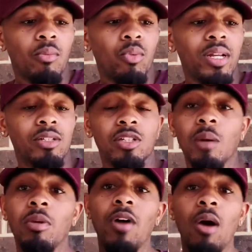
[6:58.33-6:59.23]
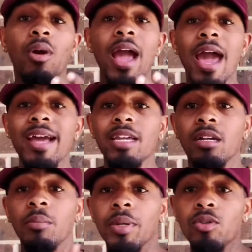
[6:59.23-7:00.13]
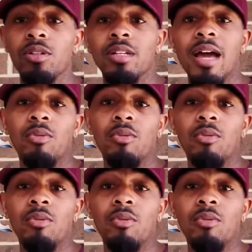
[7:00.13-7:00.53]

some of our Aggie community that was